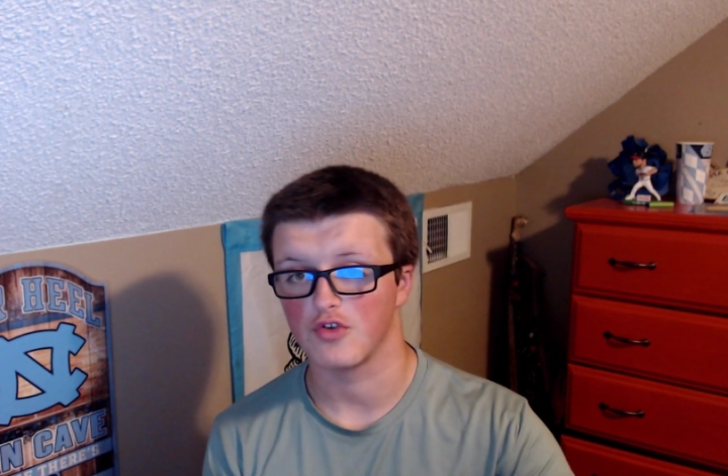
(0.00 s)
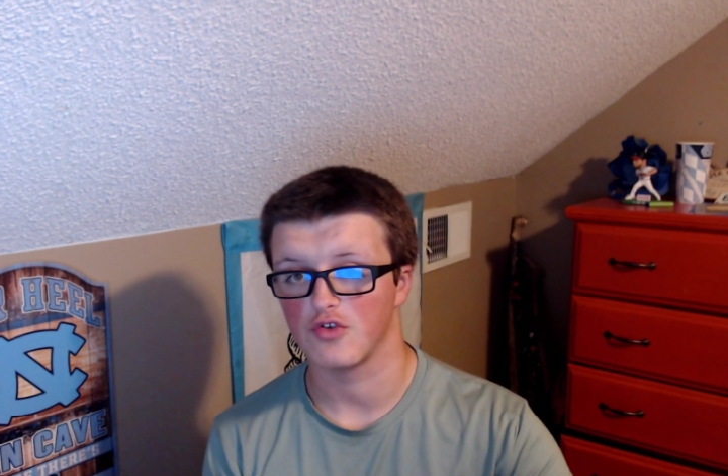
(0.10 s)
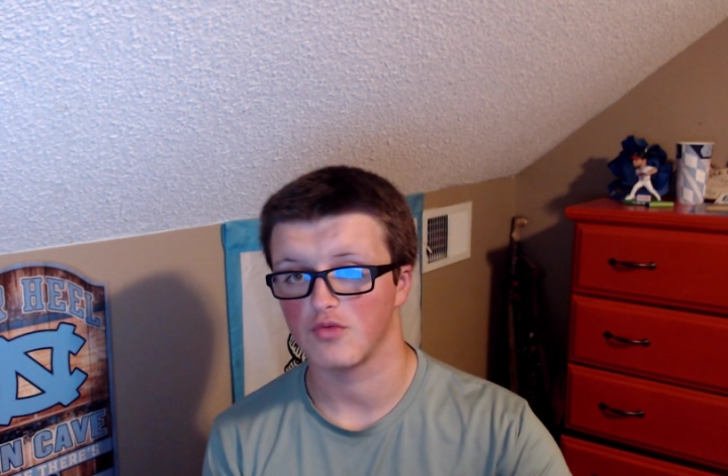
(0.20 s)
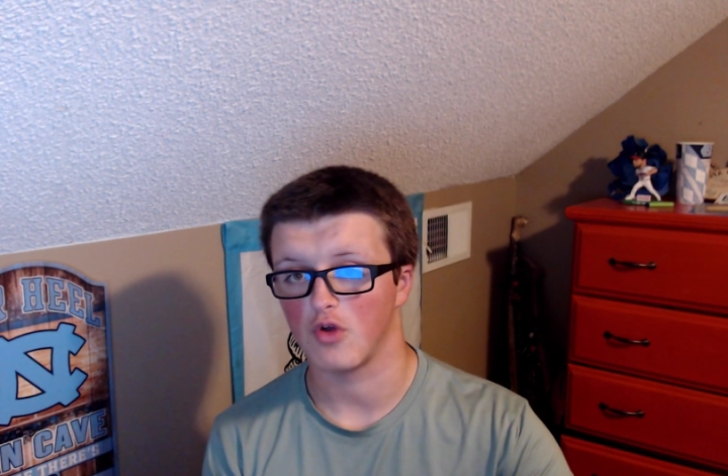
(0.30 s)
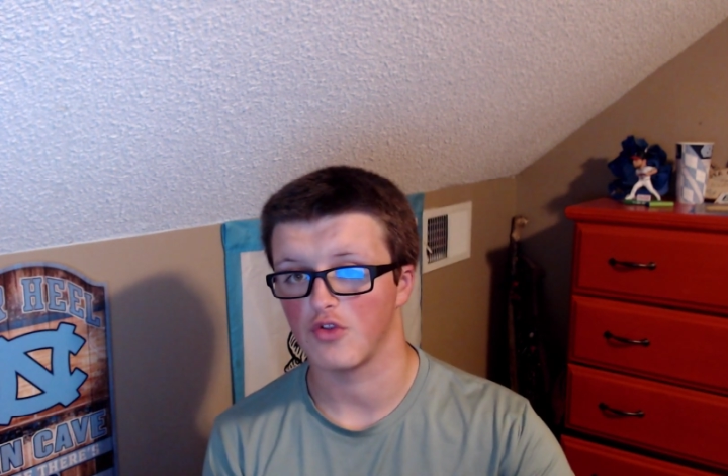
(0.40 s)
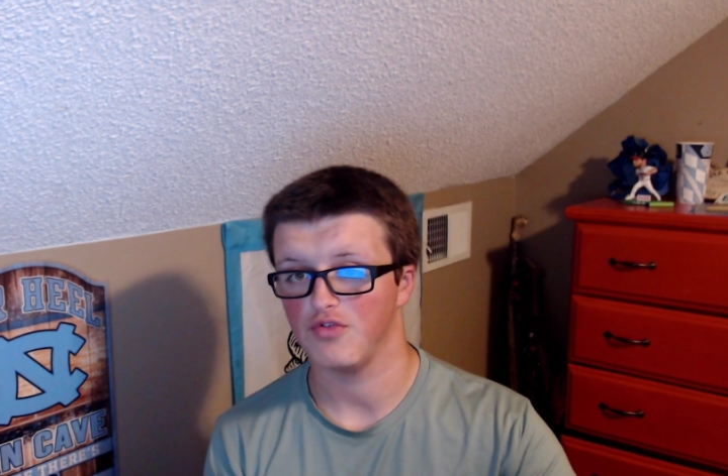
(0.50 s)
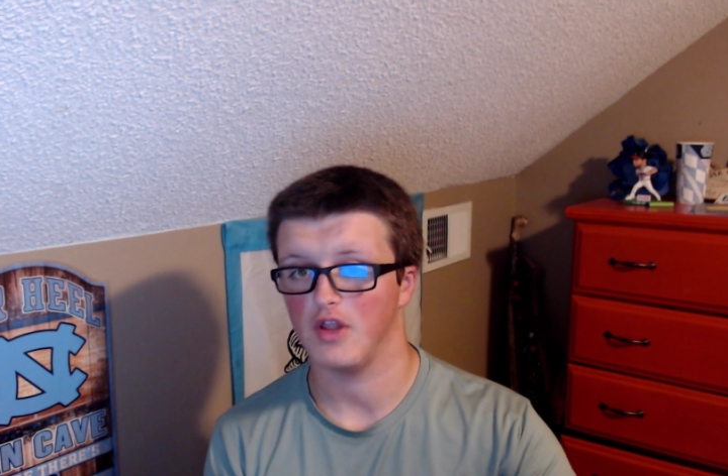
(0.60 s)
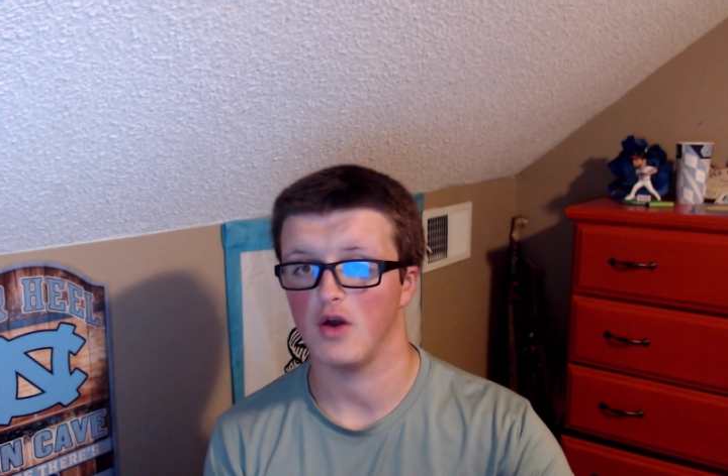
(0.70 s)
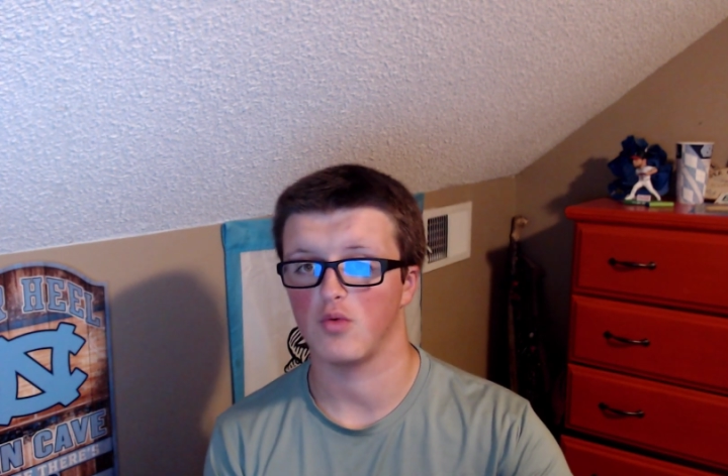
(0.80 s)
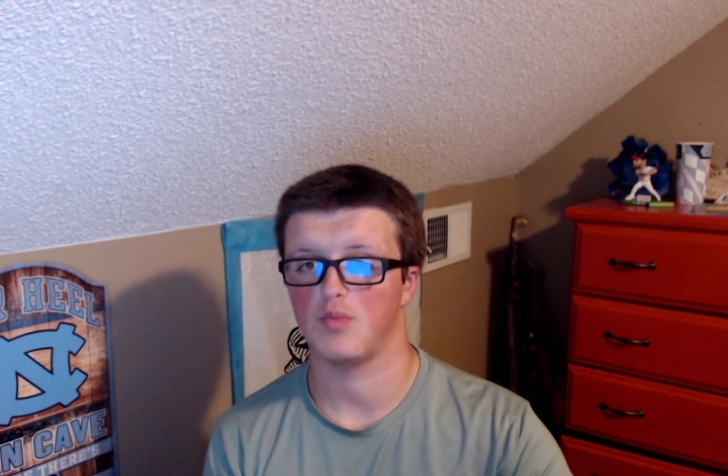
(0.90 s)
Just thought
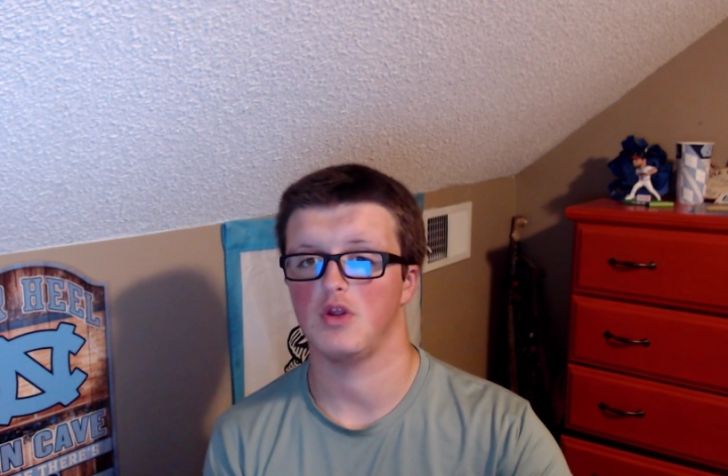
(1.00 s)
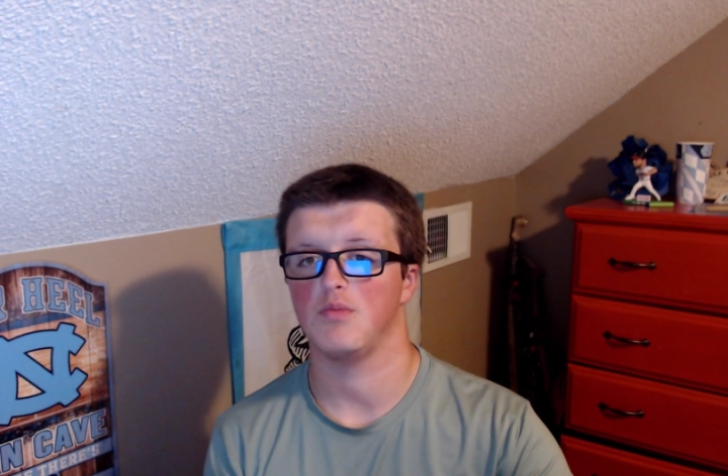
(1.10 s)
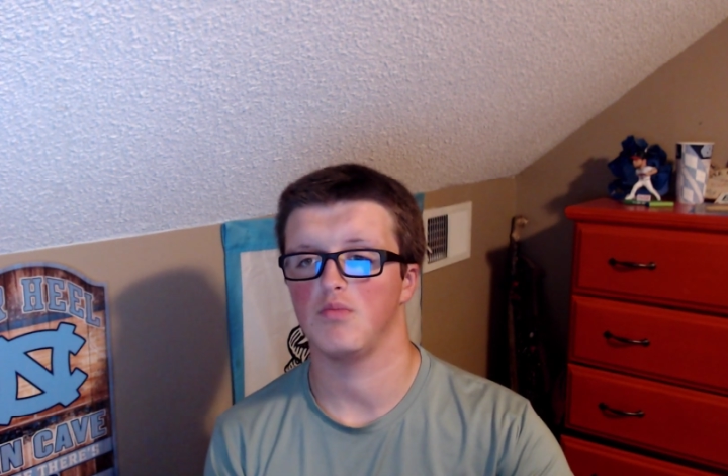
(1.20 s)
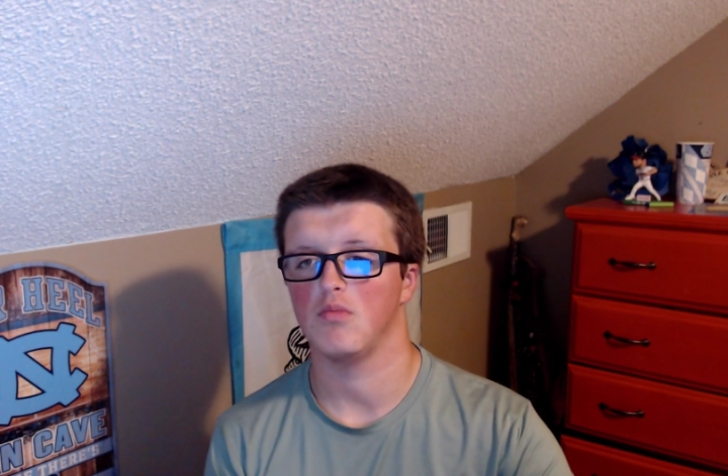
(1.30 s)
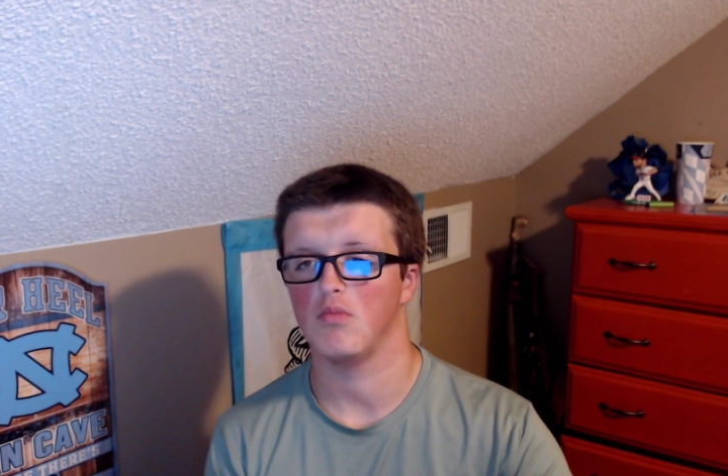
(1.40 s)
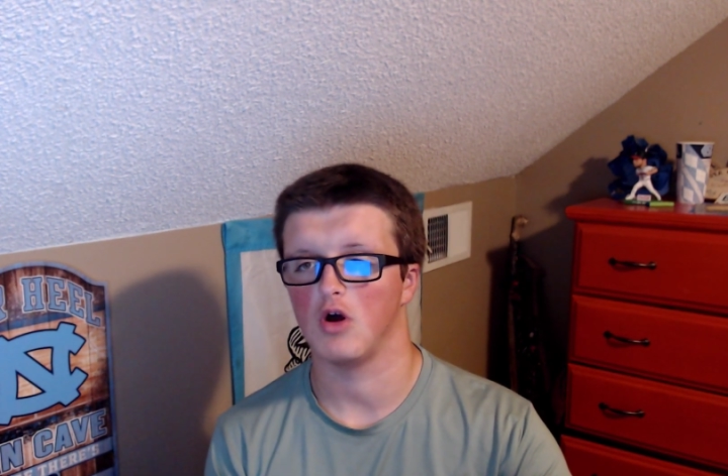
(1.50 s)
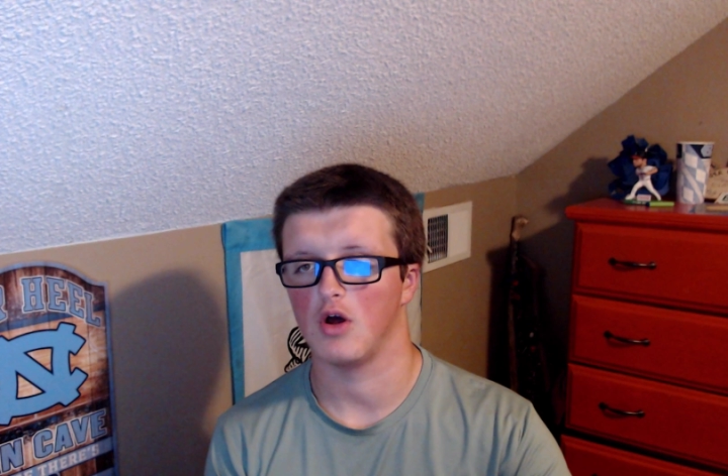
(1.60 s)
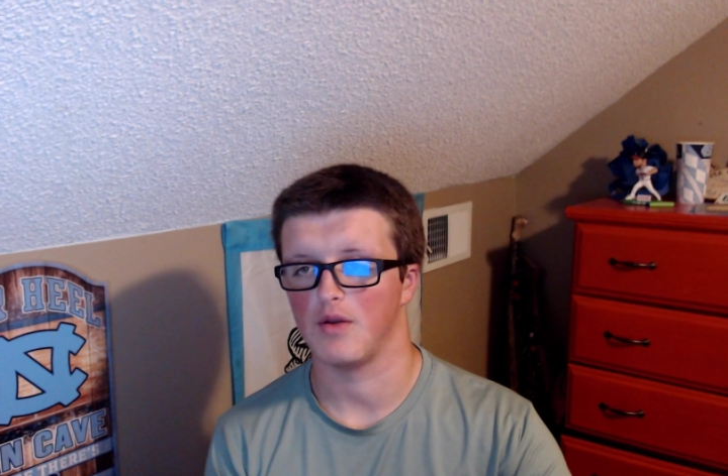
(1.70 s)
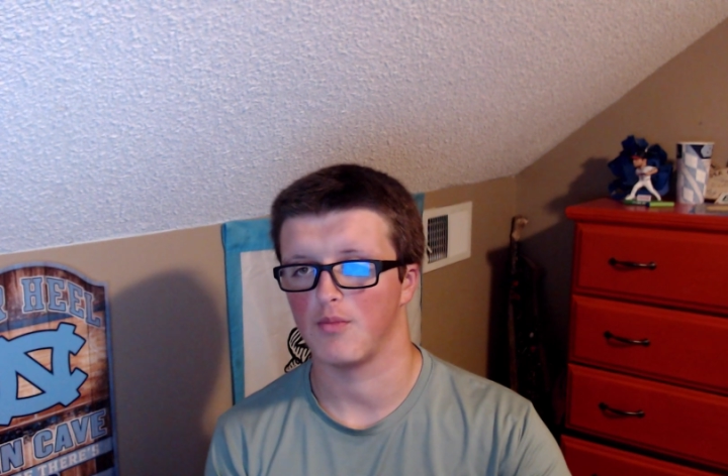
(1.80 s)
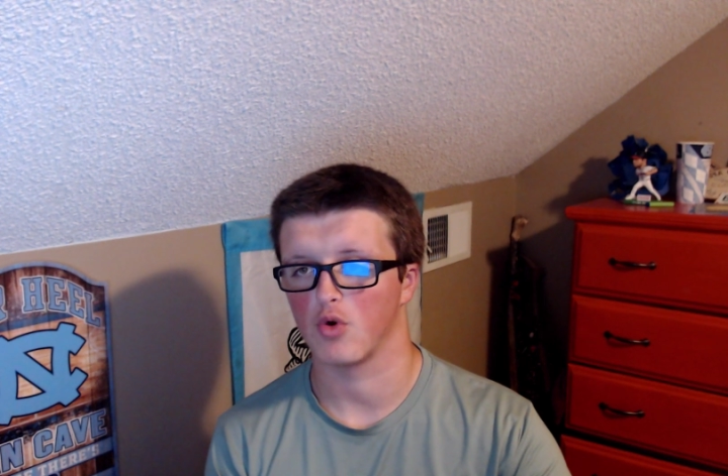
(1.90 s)
that would be
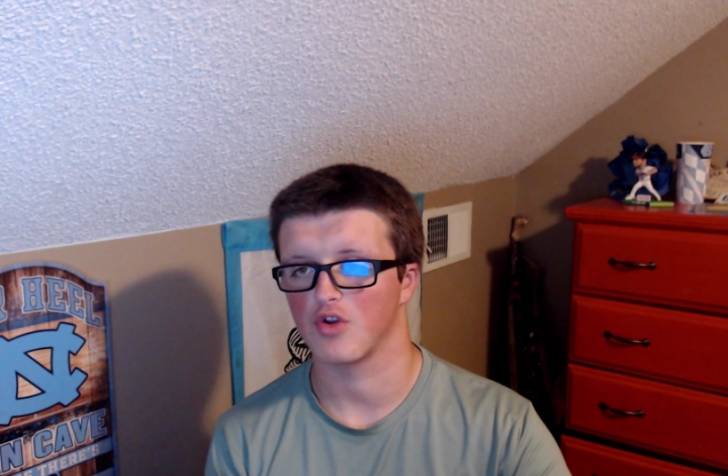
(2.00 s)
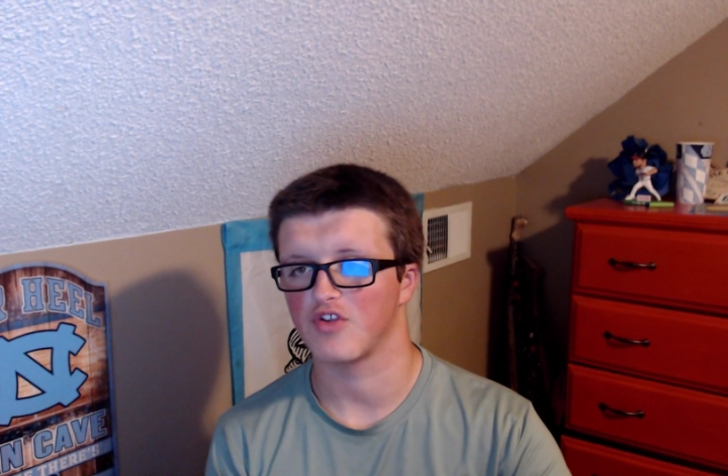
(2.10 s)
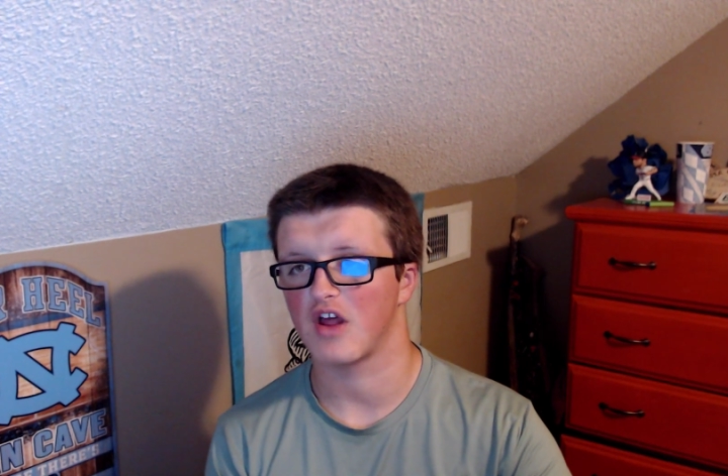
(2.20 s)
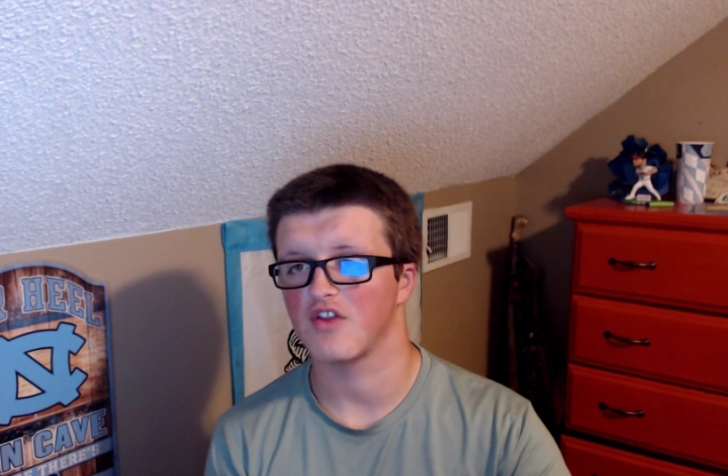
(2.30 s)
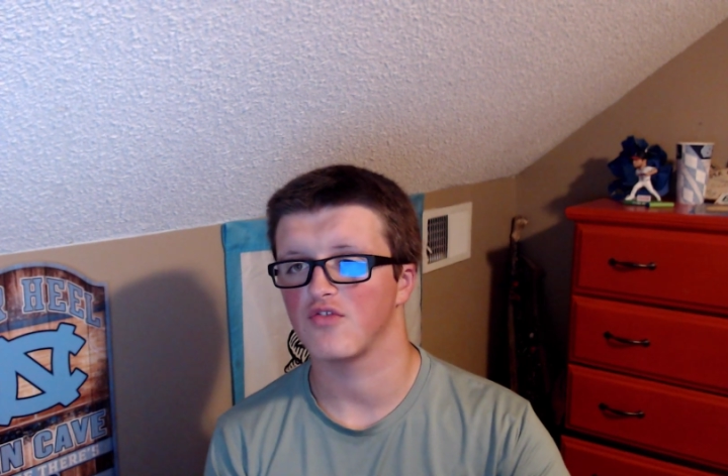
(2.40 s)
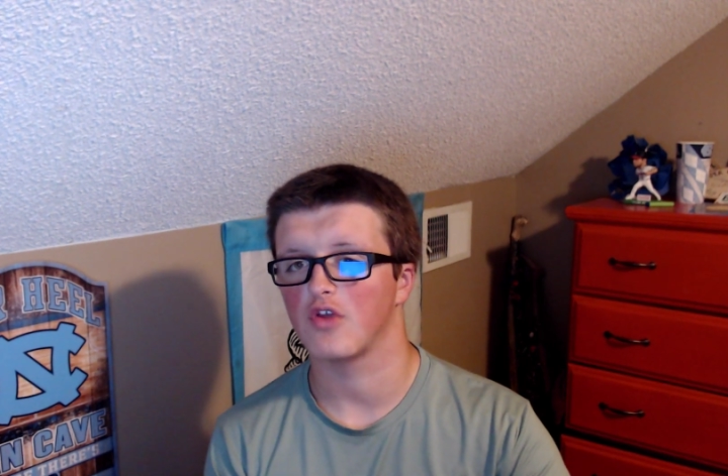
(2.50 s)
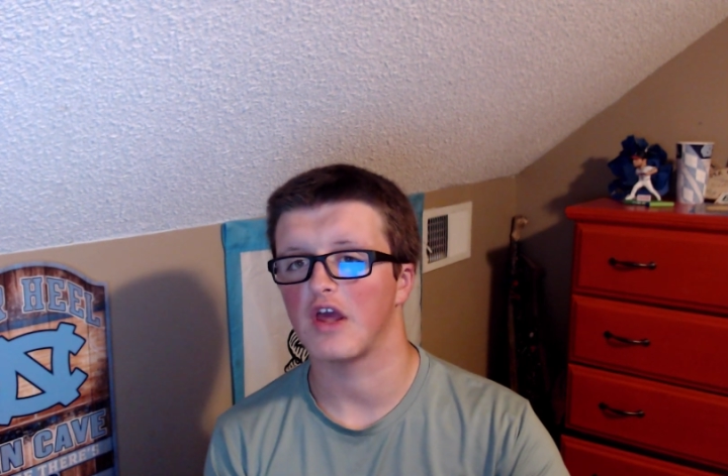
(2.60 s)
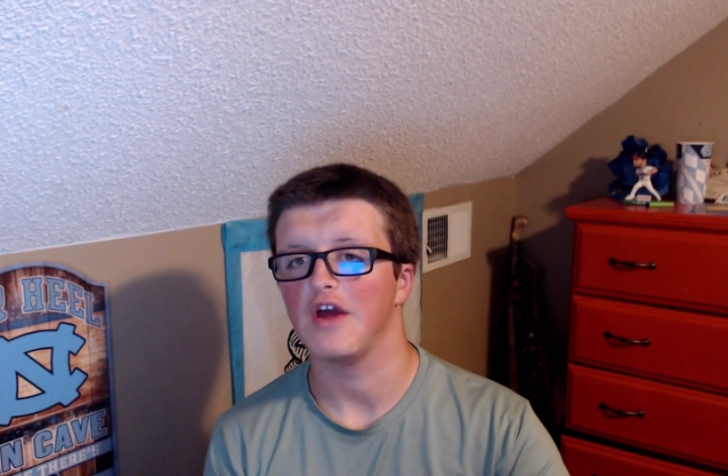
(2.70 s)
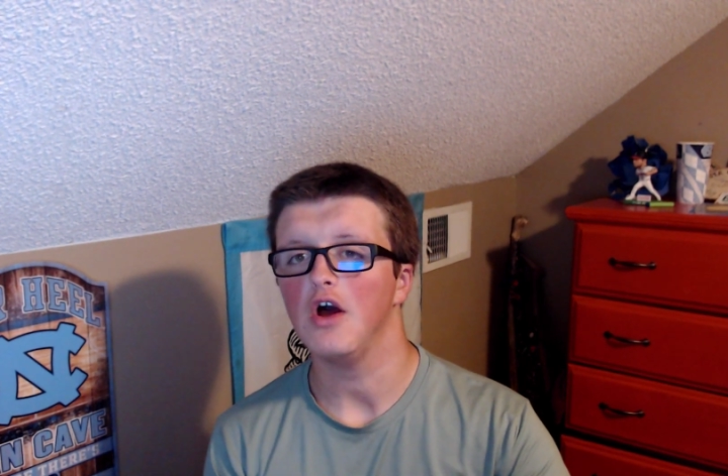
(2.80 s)
important stats to say.